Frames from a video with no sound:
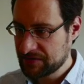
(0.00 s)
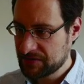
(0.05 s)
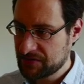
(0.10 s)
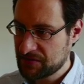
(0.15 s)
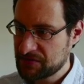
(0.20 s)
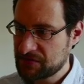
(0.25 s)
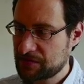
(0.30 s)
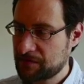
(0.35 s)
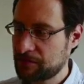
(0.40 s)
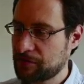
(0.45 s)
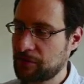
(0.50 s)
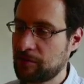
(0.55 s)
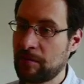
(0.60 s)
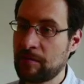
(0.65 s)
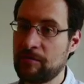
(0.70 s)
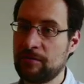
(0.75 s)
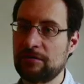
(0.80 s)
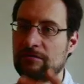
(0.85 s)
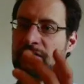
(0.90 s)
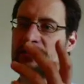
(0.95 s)
This is a
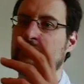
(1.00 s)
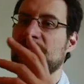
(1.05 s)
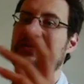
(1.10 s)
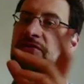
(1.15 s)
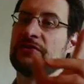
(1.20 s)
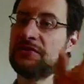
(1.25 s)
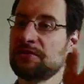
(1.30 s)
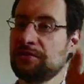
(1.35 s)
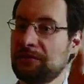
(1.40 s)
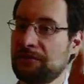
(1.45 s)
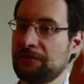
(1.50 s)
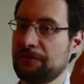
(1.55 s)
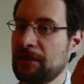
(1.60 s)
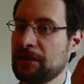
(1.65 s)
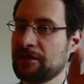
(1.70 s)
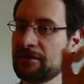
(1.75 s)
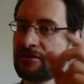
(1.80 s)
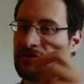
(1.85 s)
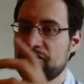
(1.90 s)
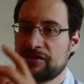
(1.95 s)
problem always with this
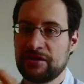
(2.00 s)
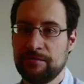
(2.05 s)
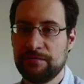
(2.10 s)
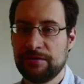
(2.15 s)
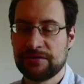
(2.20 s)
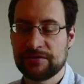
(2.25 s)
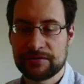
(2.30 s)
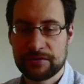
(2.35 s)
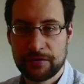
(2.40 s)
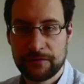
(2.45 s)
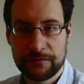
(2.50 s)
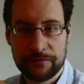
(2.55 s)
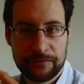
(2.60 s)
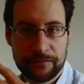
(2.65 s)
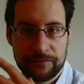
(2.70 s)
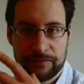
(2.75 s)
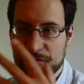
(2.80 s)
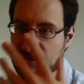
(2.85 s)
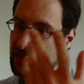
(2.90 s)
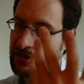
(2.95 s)
Frankenstein build of
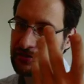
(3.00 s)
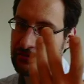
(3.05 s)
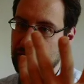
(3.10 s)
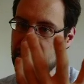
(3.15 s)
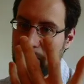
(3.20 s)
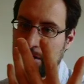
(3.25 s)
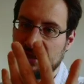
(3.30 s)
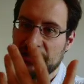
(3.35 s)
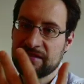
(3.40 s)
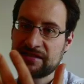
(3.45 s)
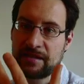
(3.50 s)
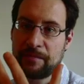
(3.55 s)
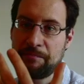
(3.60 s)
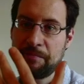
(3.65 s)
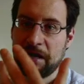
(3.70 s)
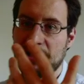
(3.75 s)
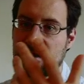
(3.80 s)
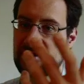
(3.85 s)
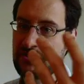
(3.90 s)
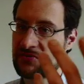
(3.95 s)
just rebuilding some
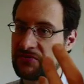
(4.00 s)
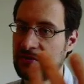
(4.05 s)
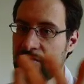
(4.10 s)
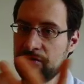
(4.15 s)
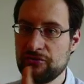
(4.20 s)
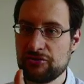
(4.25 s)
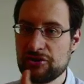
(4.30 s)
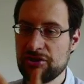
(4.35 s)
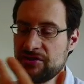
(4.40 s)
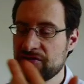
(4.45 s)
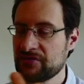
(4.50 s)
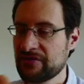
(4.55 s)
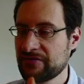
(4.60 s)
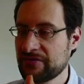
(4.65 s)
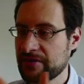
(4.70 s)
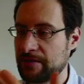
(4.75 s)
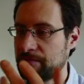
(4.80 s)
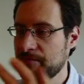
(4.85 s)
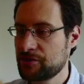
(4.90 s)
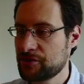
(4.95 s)
packages, and usually
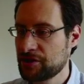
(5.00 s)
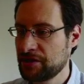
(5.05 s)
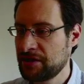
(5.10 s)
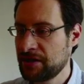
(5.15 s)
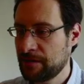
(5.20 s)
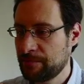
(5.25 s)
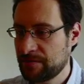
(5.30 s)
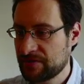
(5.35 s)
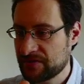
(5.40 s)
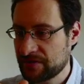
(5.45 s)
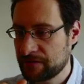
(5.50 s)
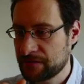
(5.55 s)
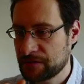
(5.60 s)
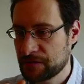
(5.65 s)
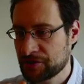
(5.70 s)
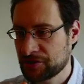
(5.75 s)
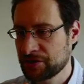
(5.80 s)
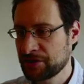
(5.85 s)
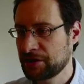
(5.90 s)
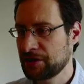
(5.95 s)
some shit happens,
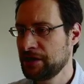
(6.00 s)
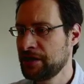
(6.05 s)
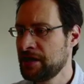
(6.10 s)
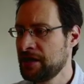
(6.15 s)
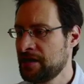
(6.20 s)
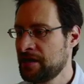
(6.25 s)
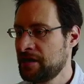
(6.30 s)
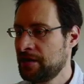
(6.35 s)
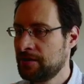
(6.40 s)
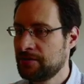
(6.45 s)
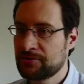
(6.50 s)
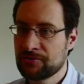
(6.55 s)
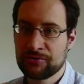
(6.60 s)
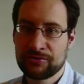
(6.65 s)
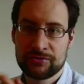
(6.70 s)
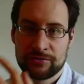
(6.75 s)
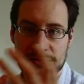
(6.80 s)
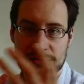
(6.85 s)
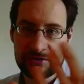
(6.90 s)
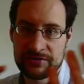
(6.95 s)
unfortunately, due
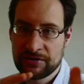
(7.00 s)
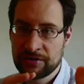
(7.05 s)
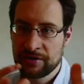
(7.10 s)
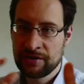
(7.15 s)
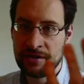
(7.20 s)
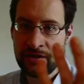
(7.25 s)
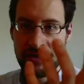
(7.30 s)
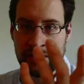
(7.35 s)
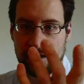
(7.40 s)
to all the